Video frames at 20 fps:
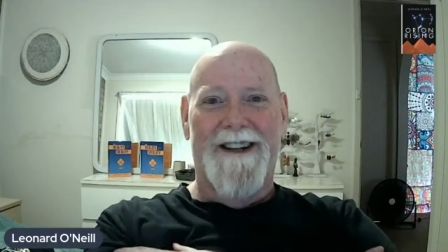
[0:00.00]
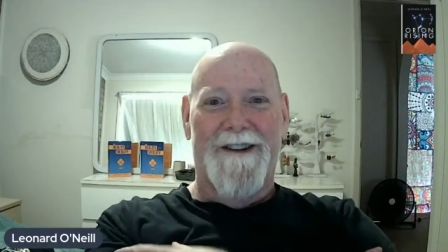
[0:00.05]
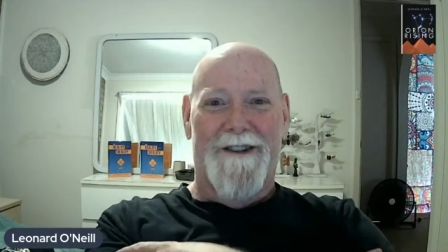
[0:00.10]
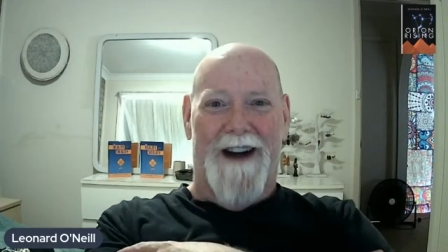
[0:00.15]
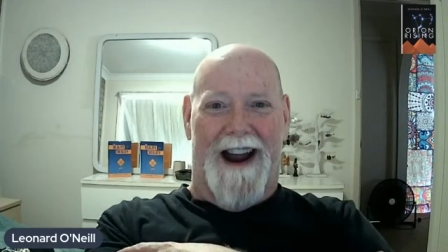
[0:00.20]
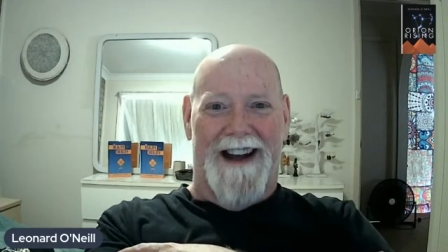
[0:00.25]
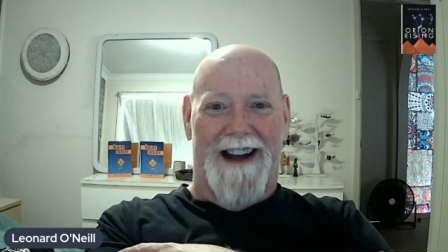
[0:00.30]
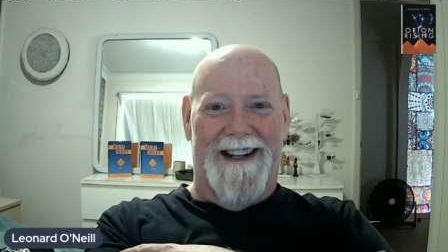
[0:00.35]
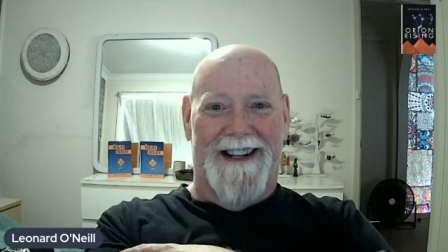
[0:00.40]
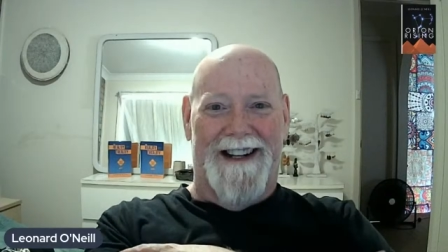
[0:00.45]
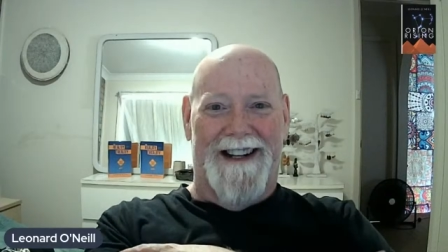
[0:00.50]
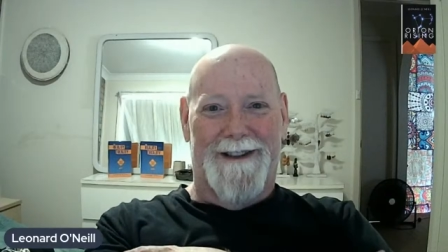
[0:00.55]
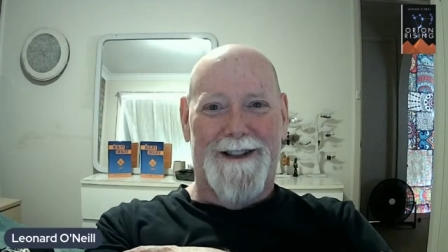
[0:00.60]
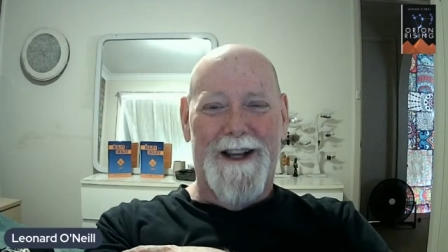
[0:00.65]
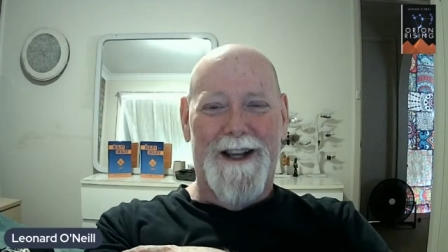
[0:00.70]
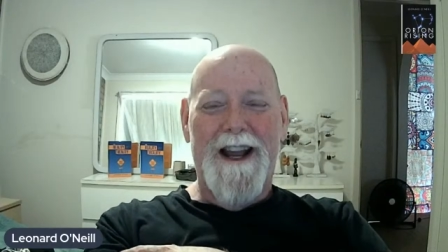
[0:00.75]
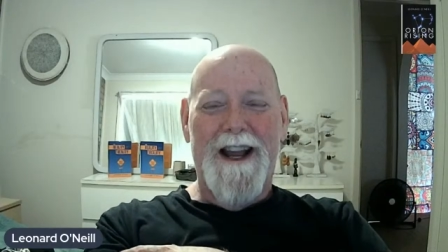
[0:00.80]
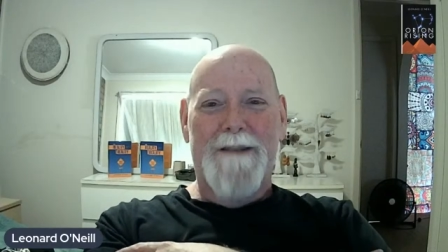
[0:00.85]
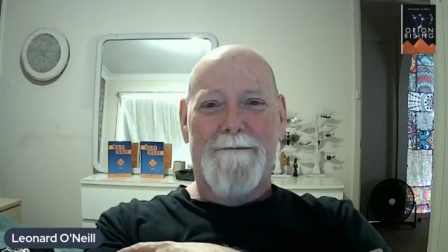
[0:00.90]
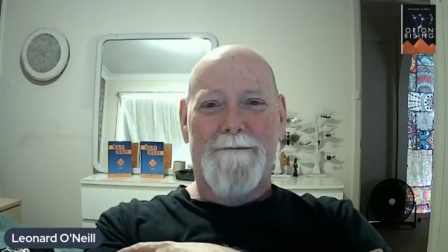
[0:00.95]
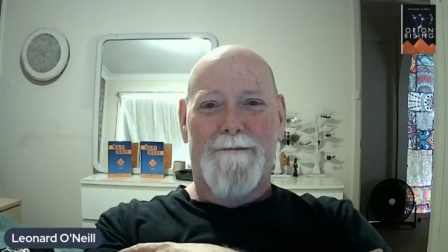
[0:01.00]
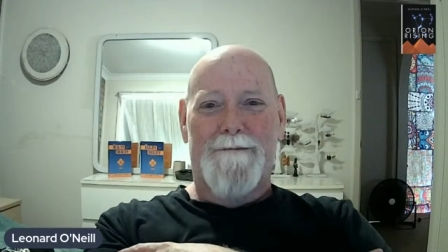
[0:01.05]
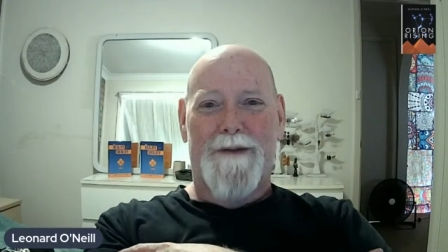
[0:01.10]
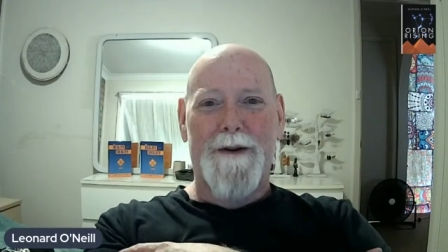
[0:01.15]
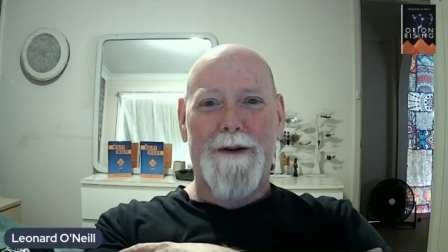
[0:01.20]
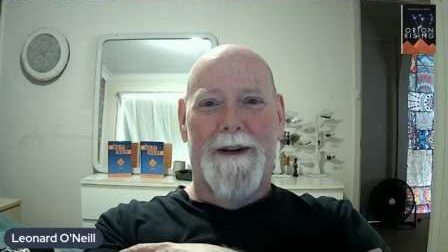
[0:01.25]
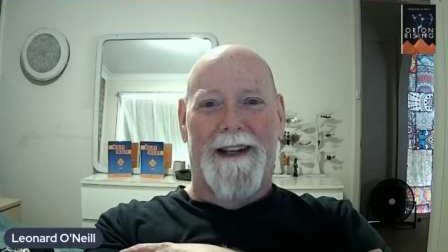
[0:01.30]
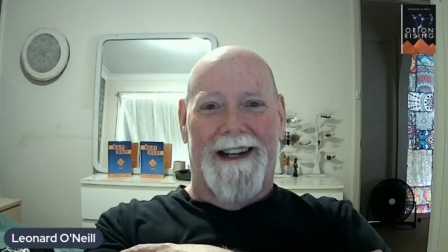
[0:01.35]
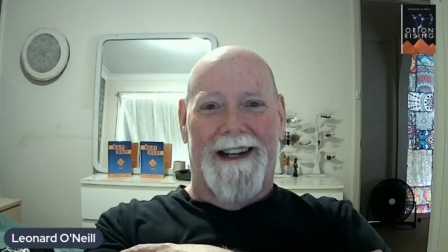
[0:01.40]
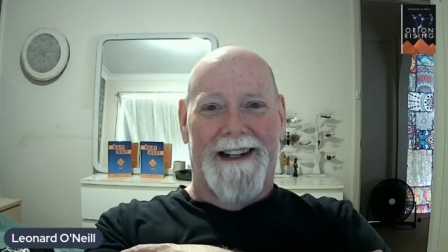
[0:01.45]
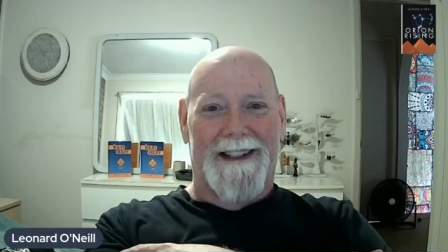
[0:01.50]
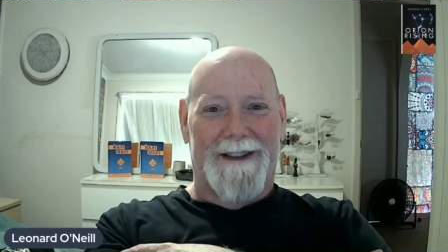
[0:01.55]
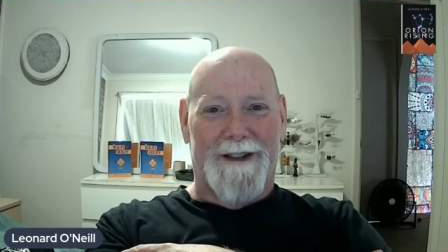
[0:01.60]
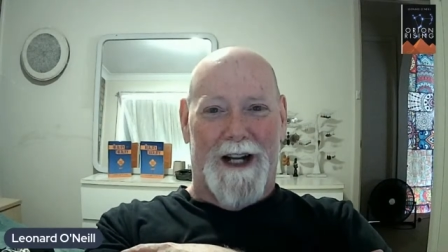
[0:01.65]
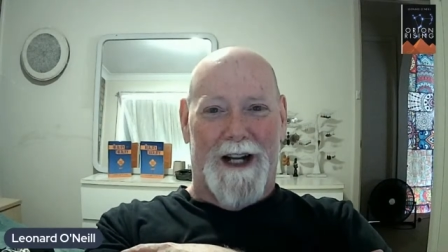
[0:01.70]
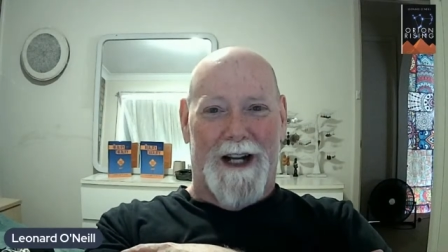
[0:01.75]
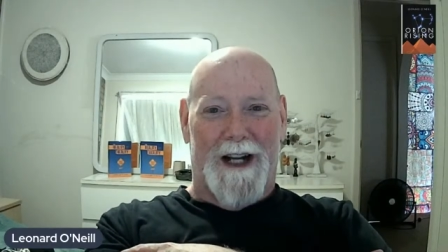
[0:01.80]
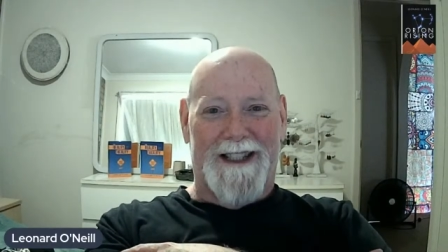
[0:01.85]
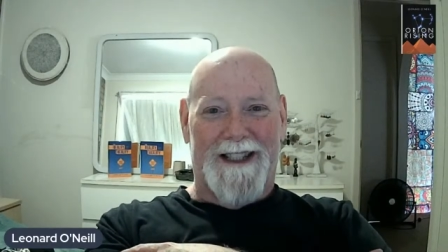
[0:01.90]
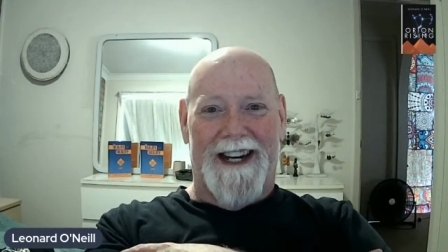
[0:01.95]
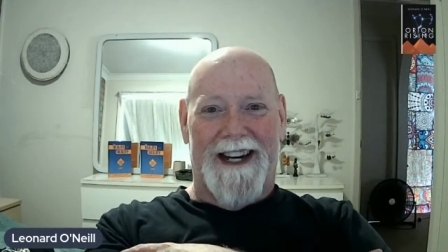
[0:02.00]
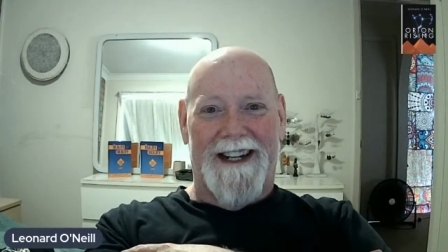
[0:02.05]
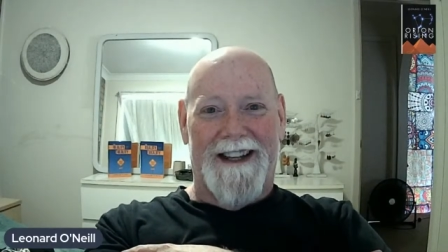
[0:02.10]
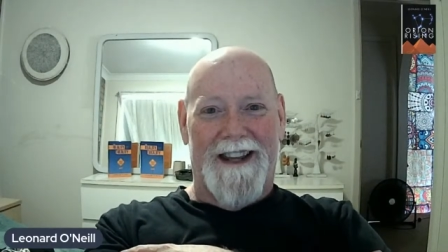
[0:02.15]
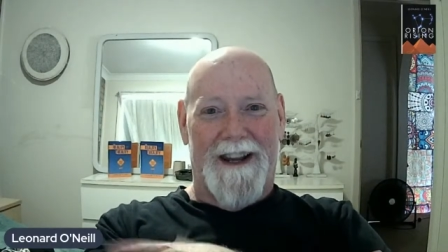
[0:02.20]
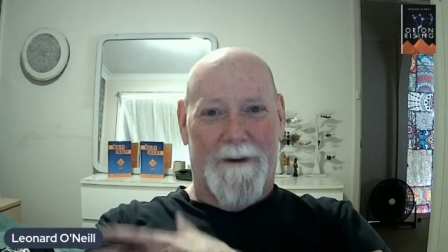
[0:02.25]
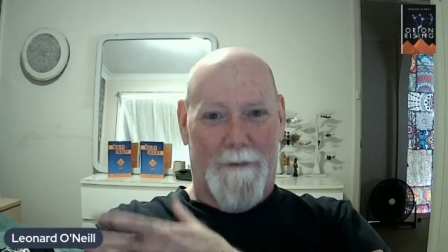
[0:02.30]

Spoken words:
Right? And it's brooding and it's not saying anything.